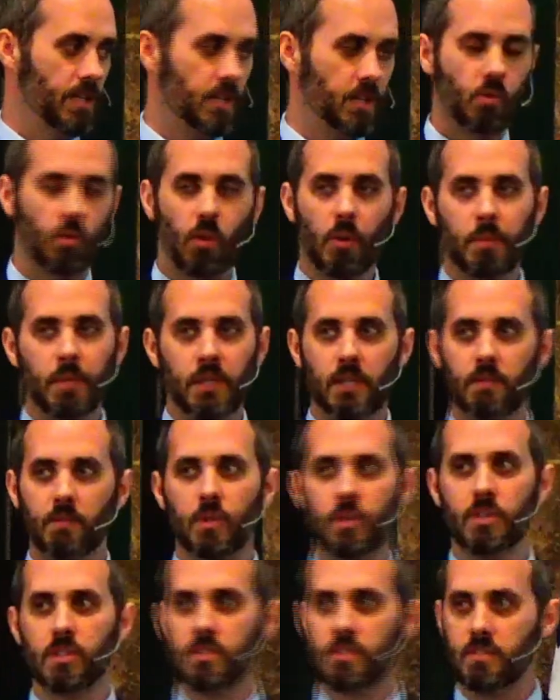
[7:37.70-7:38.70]
The woman that
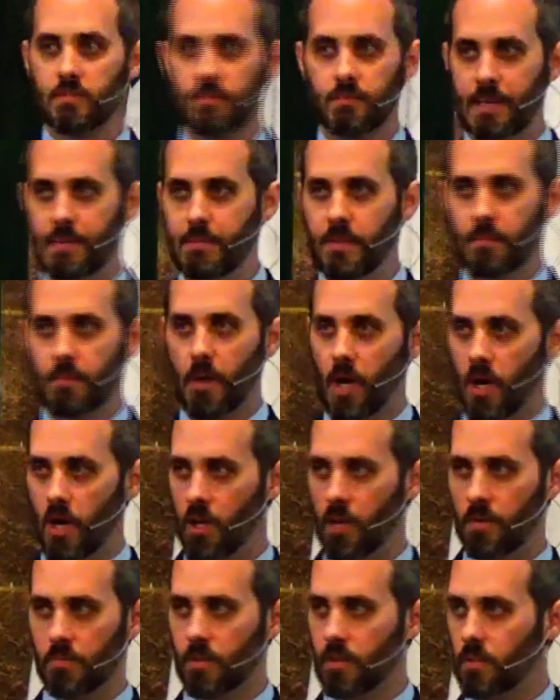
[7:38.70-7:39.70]
was maybe the
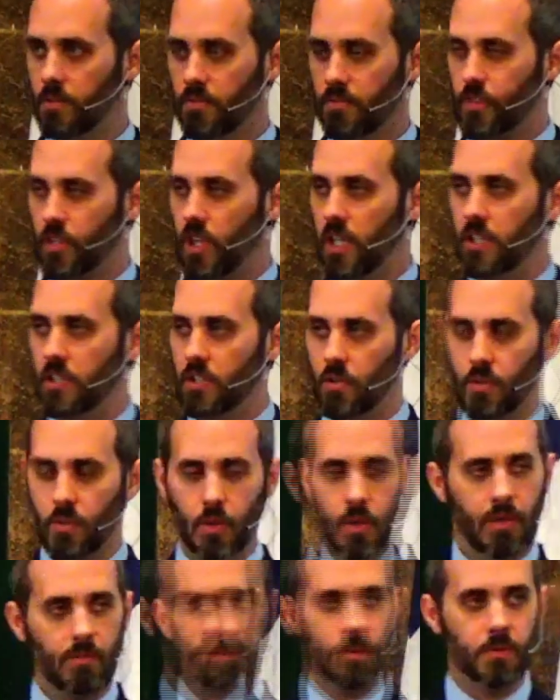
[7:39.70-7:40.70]
mom or friend or
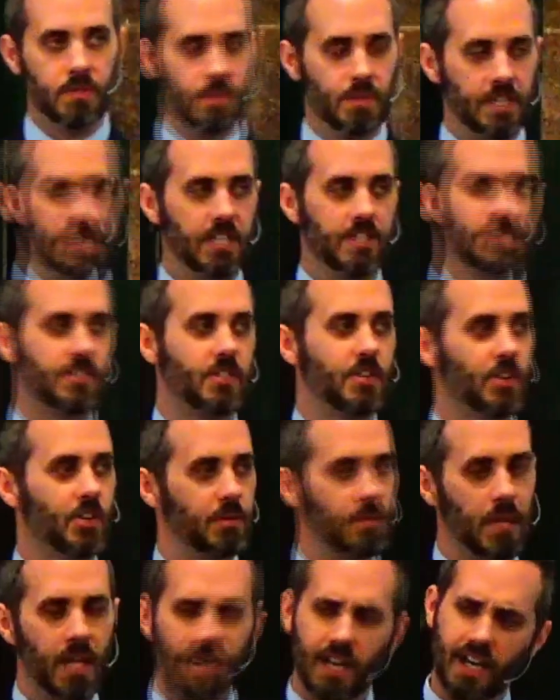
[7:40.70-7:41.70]
whoever was with this
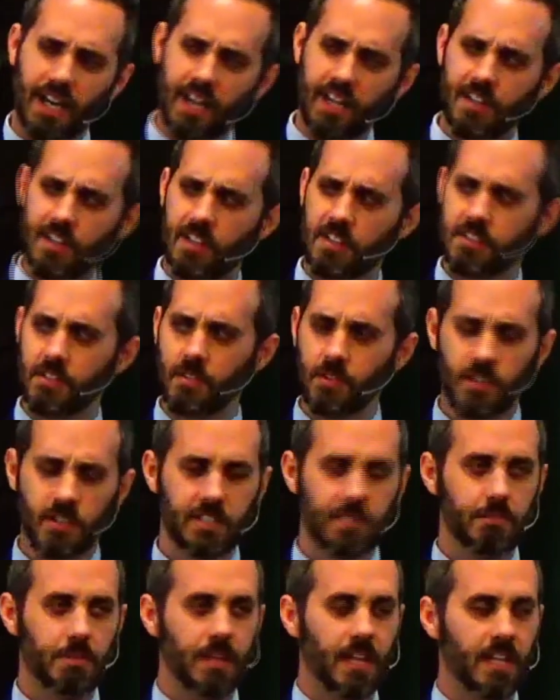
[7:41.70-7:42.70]
group kind of also
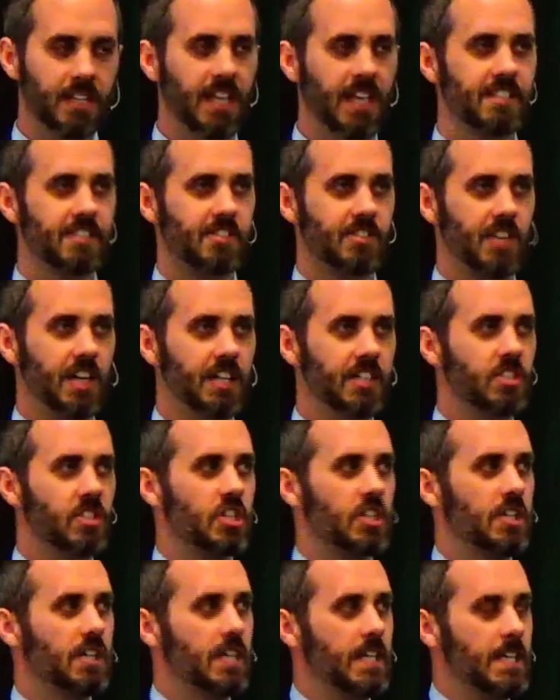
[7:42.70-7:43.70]
looked at me like, that's
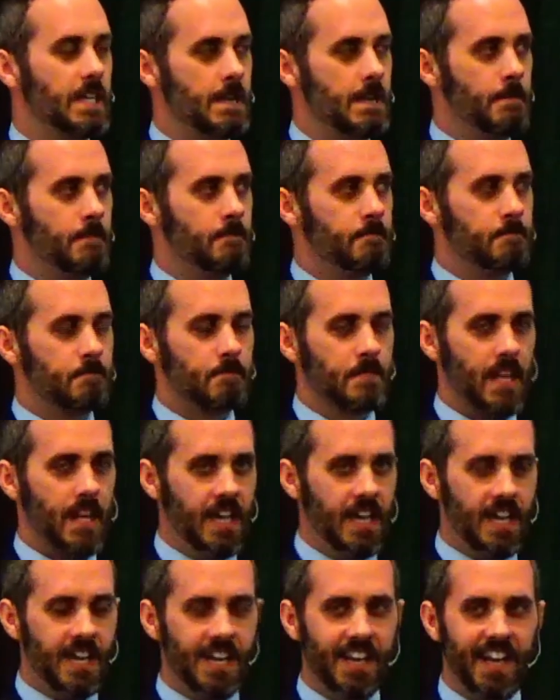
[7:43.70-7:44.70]
strange.
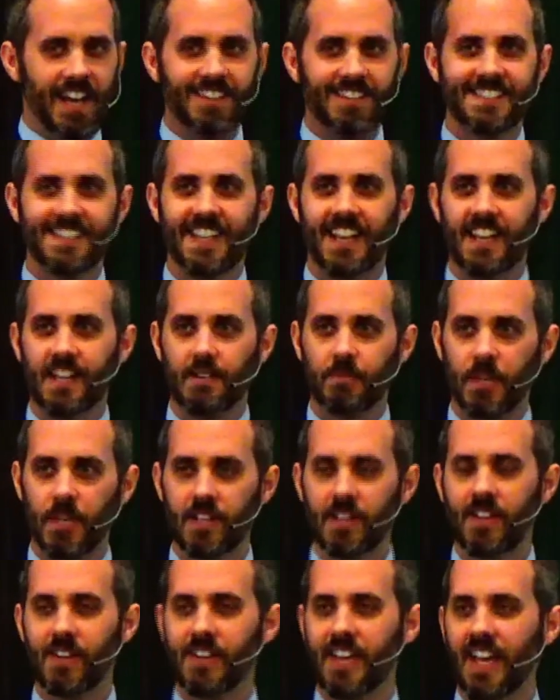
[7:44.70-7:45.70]
And I was like,
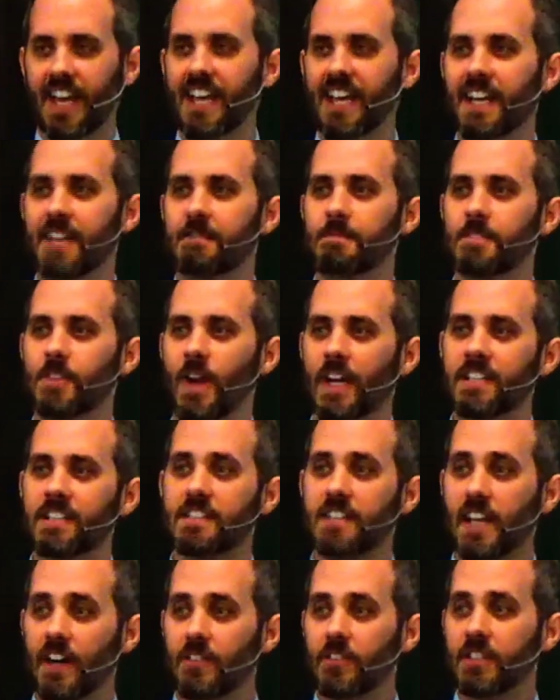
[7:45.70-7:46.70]
well, okay. So I
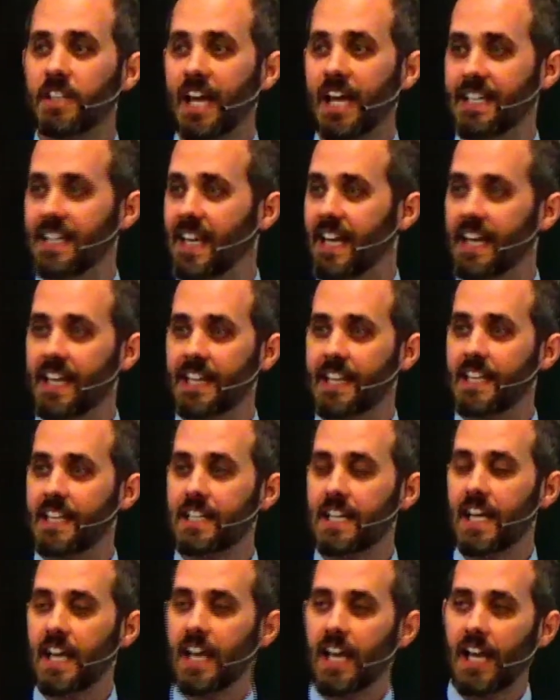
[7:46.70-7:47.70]
discovered that day that